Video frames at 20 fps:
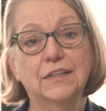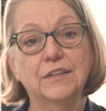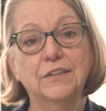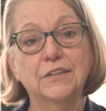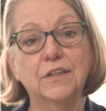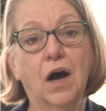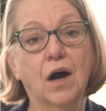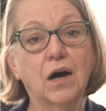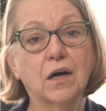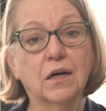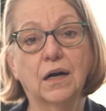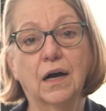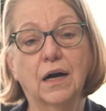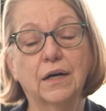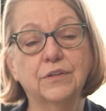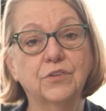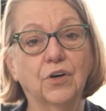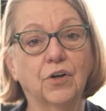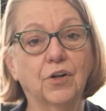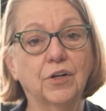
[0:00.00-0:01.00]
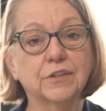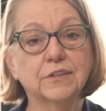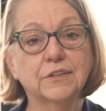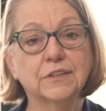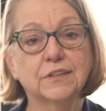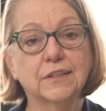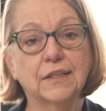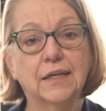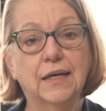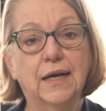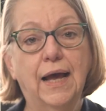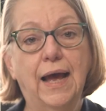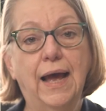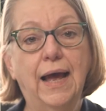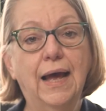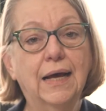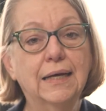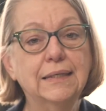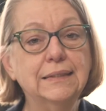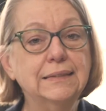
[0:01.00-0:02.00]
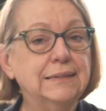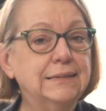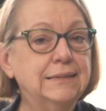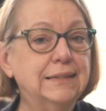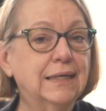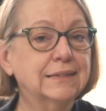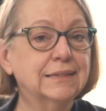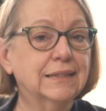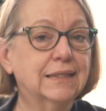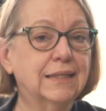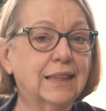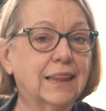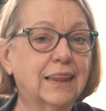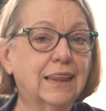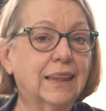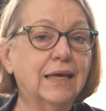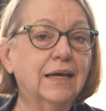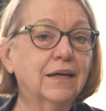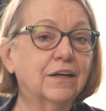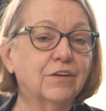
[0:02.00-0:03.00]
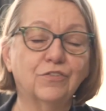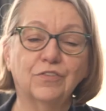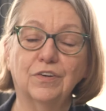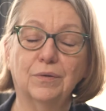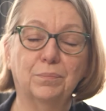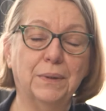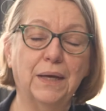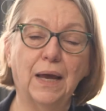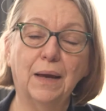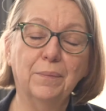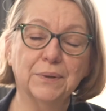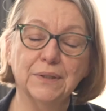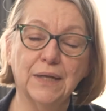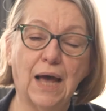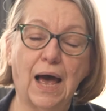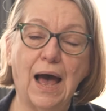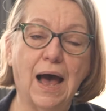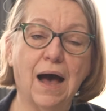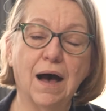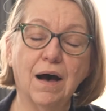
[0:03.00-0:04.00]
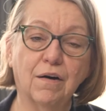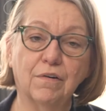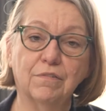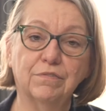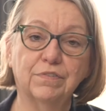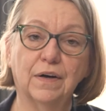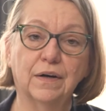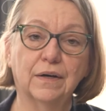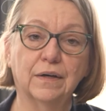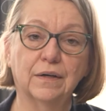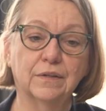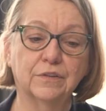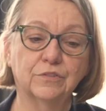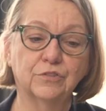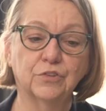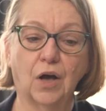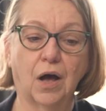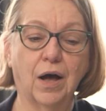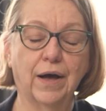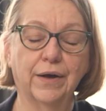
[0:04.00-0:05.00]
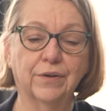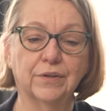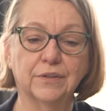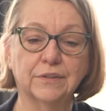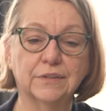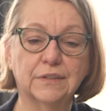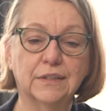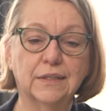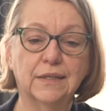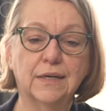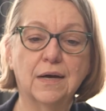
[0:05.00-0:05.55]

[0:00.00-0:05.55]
young adult and doesn't think she'd be able to have a child.